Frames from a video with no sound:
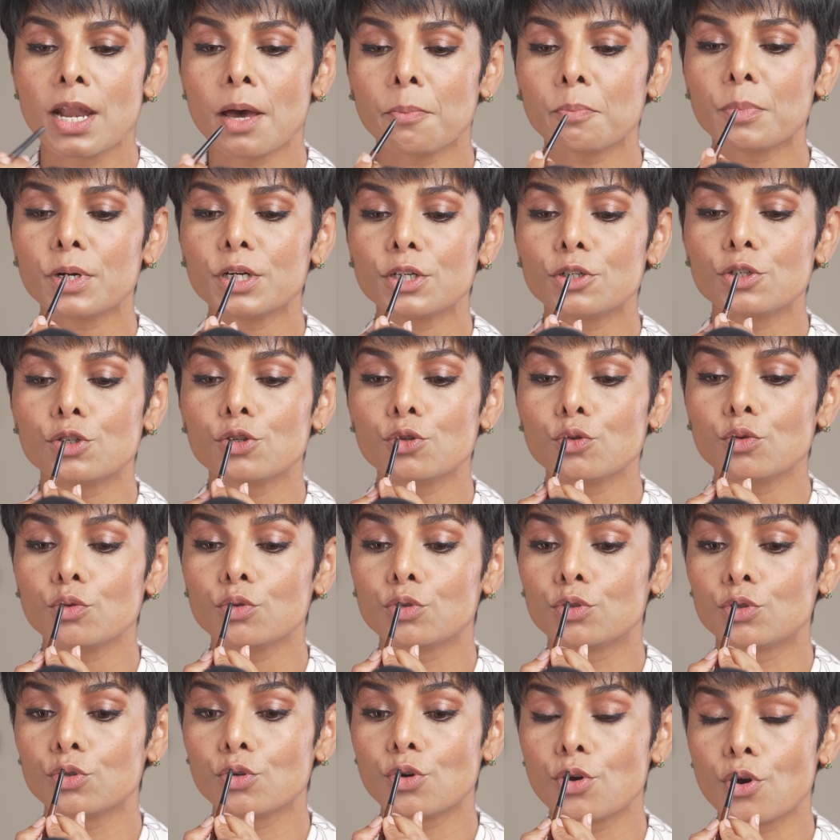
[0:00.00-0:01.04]
Number 2,
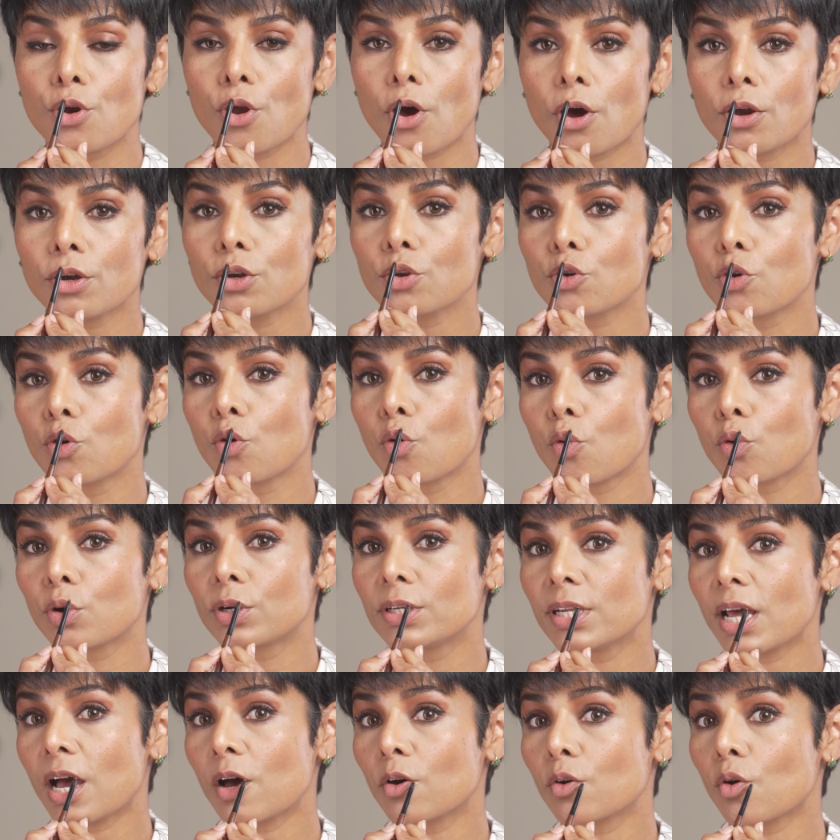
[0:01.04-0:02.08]
do not go
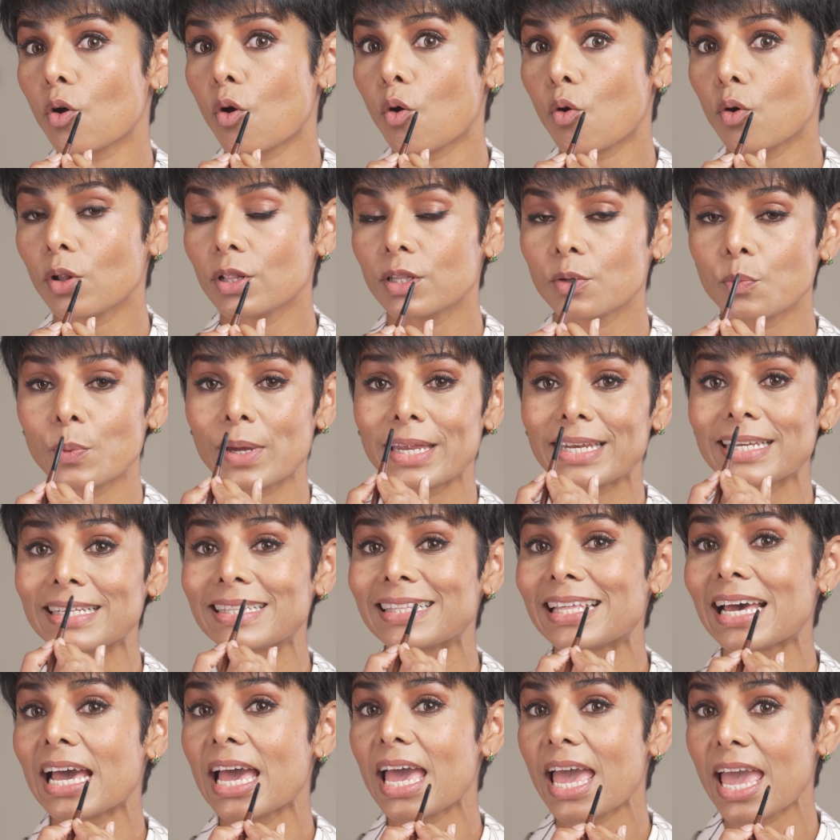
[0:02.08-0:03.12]
down all the way
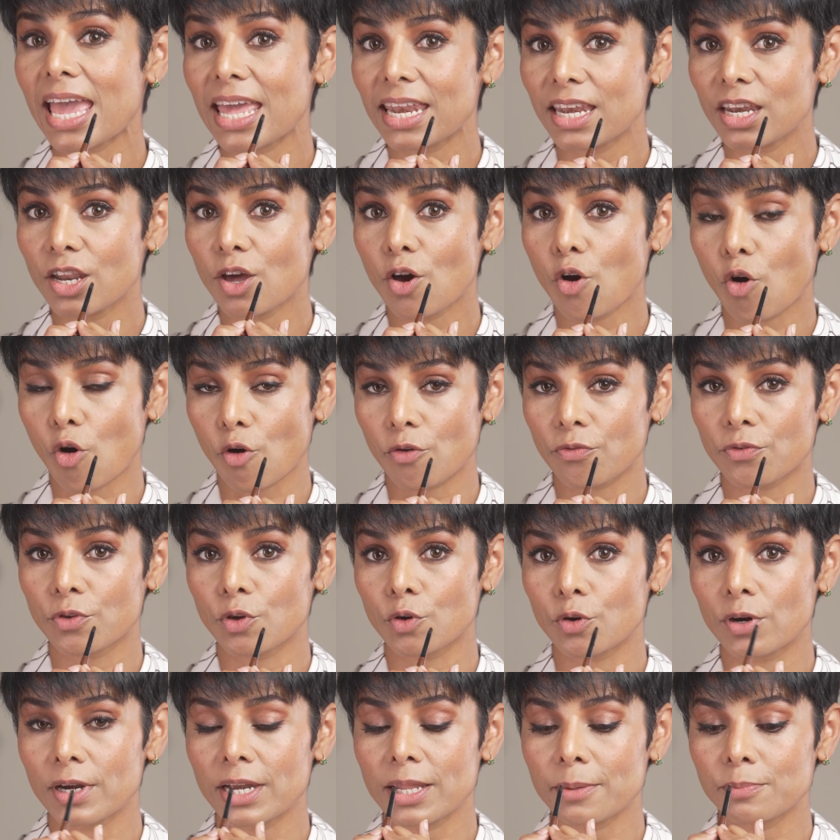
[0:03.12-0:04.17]
till the end of
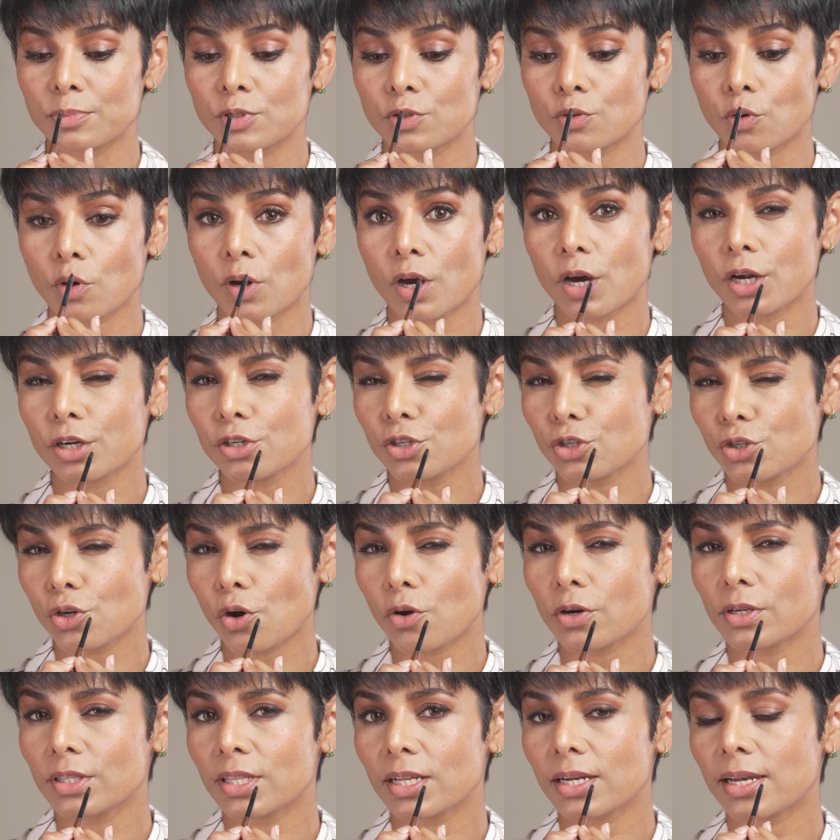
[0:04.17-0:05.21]
your lips. So cut
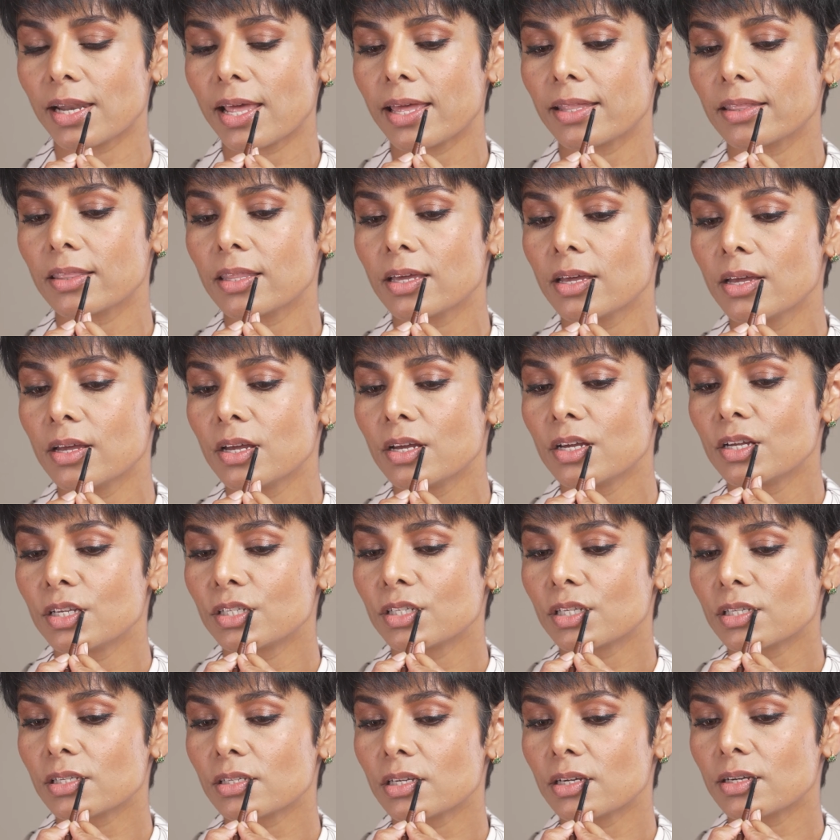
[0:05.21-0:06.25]
short the length
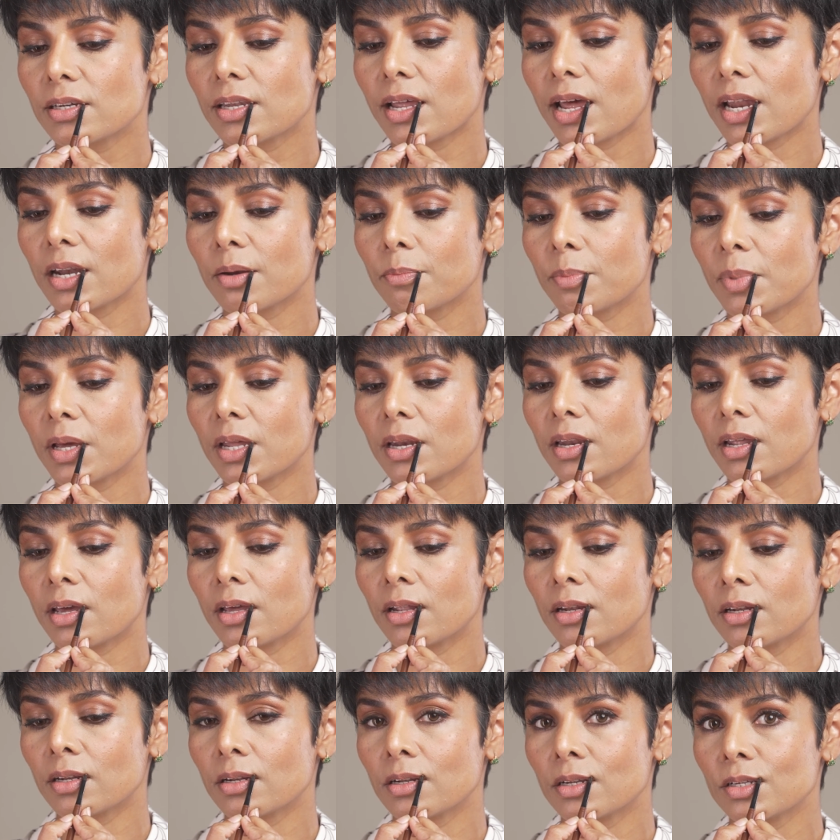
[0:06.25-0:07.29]
just a tad bit
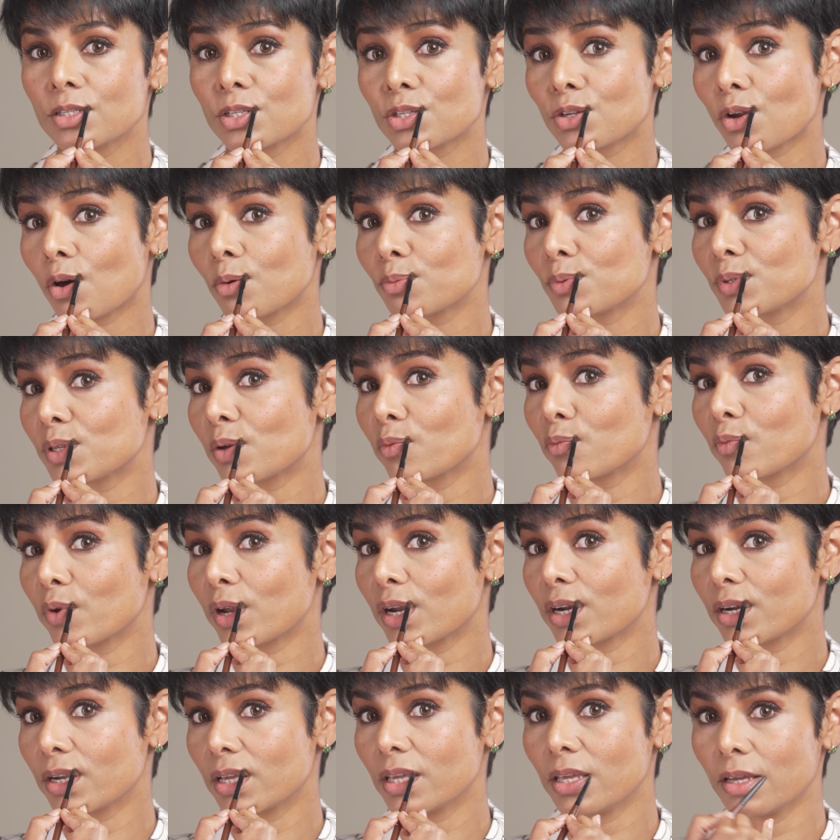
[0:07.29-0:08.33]
and stop
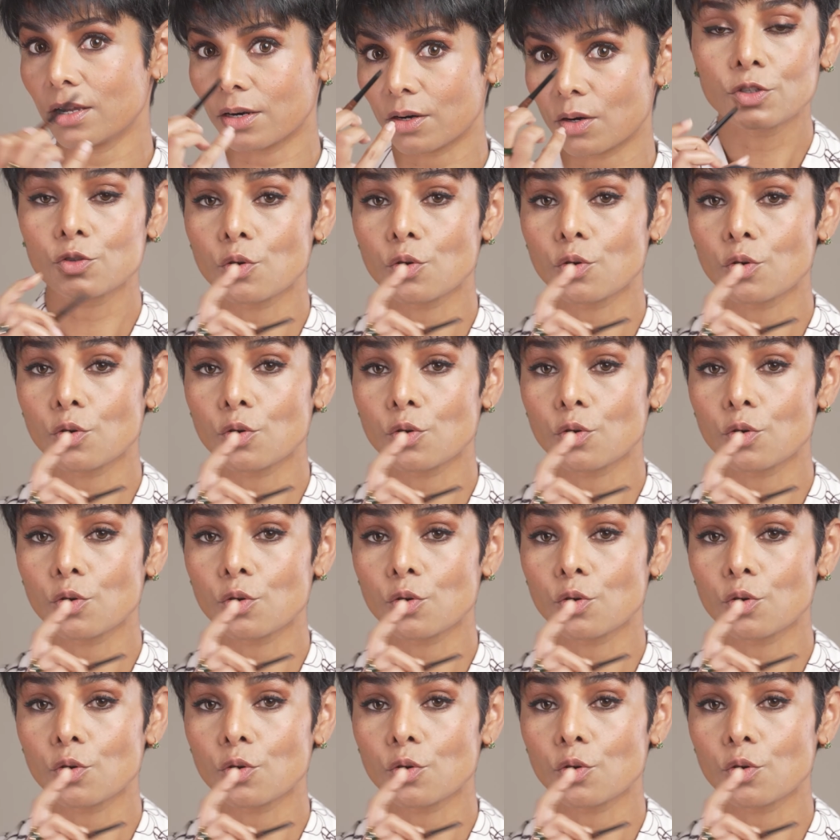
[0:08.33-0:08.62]
somewhere here.